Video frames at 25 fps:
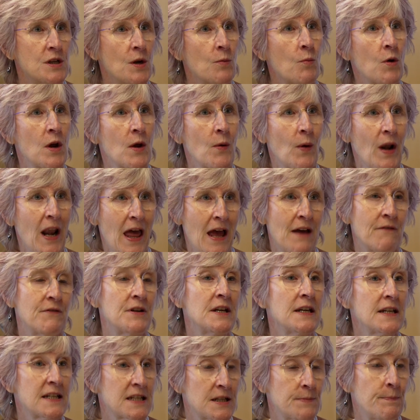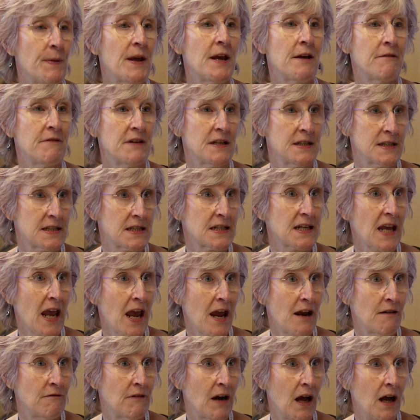we will have an experienced
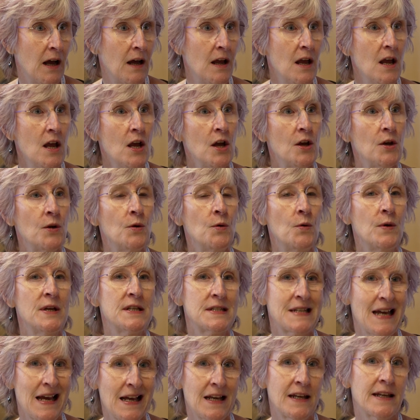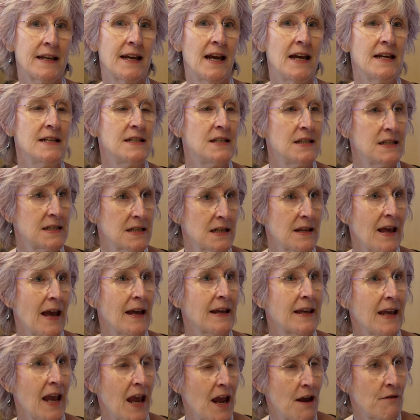carer who is allocated to that
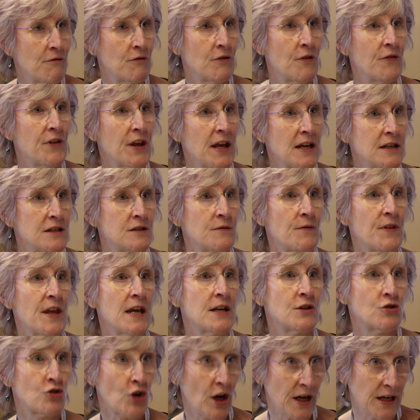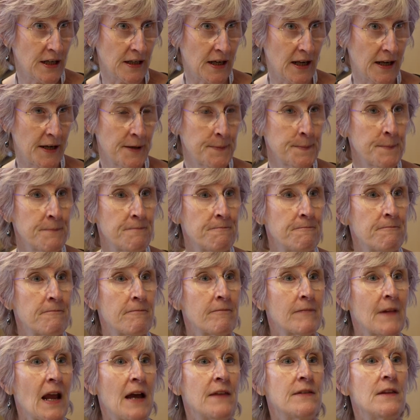carer at the end of their training,
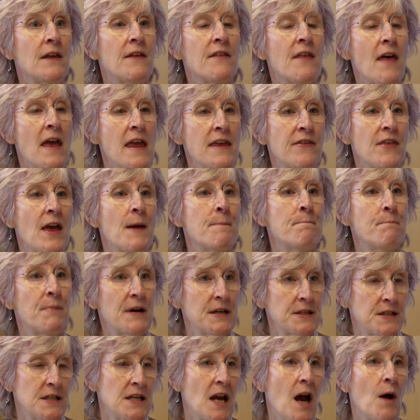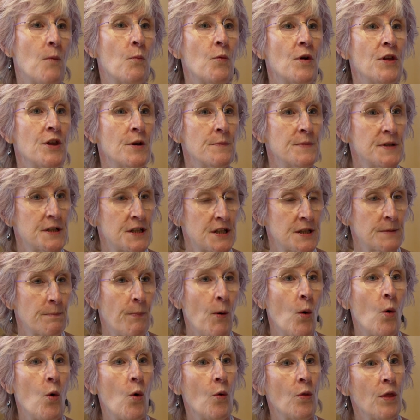and that they then buddy up with them and
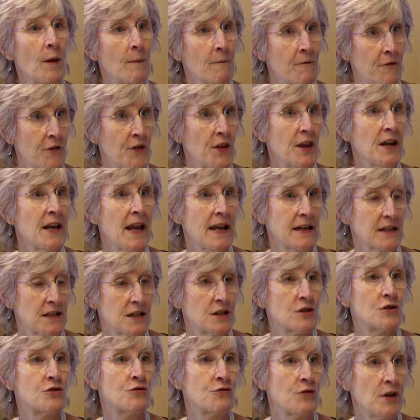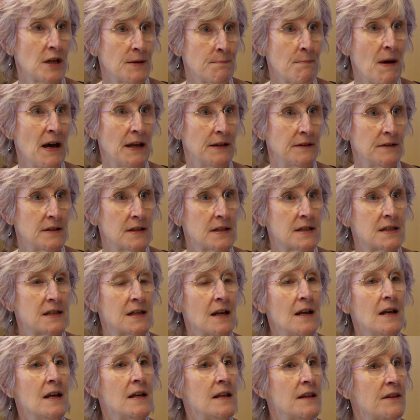support them for the next 3 months.
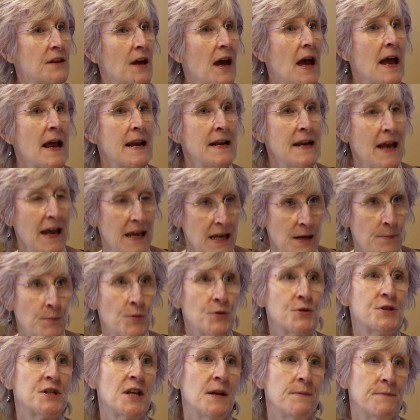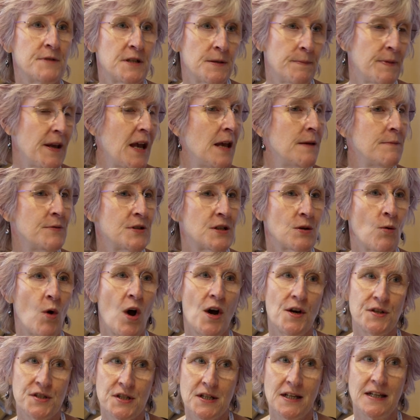That enables them to be able to
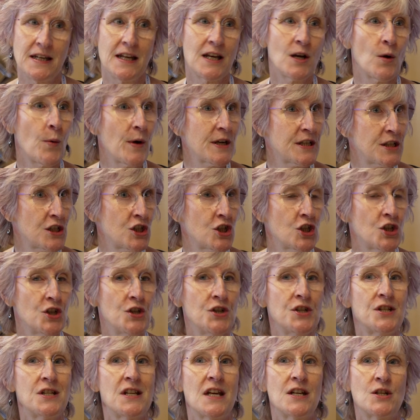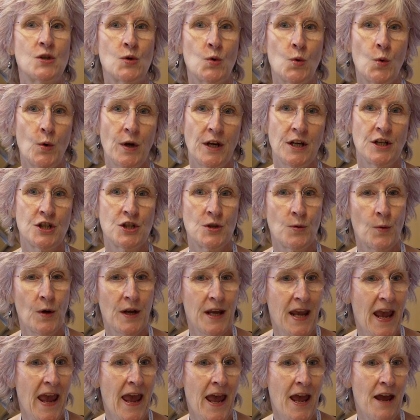ask any questions. They're talking to a
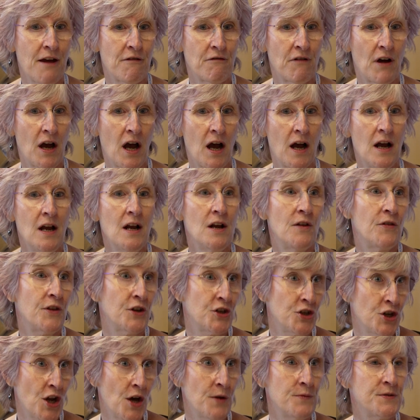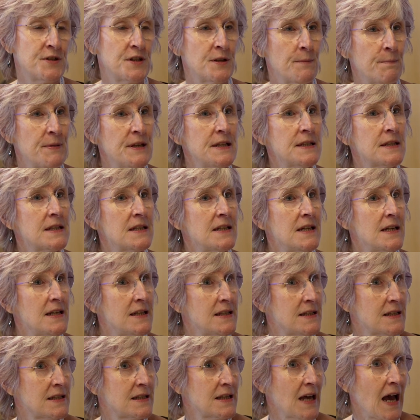carer that knows the
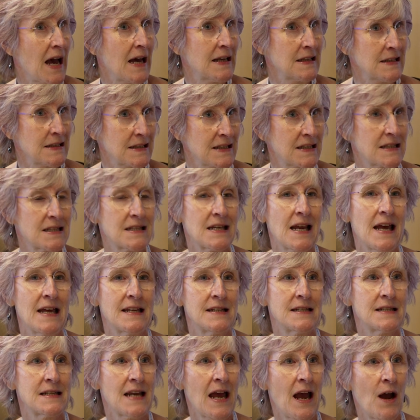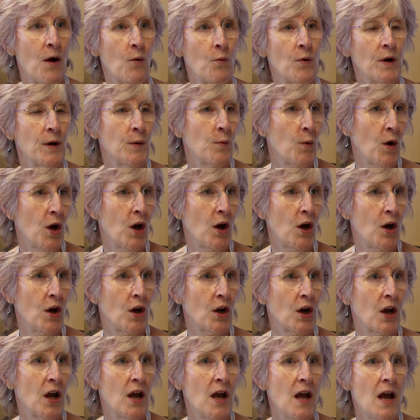business, that understands how we
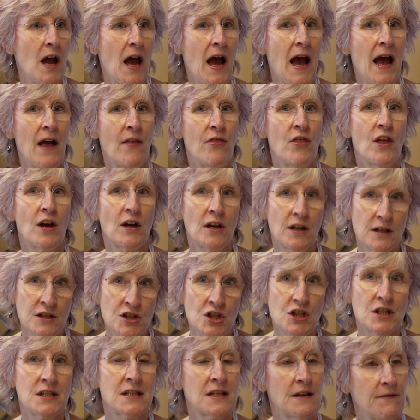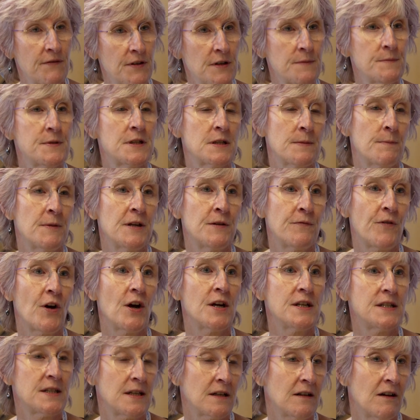work, and that can just give them some
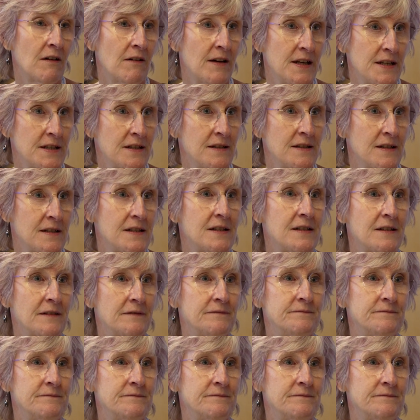advice and guidance.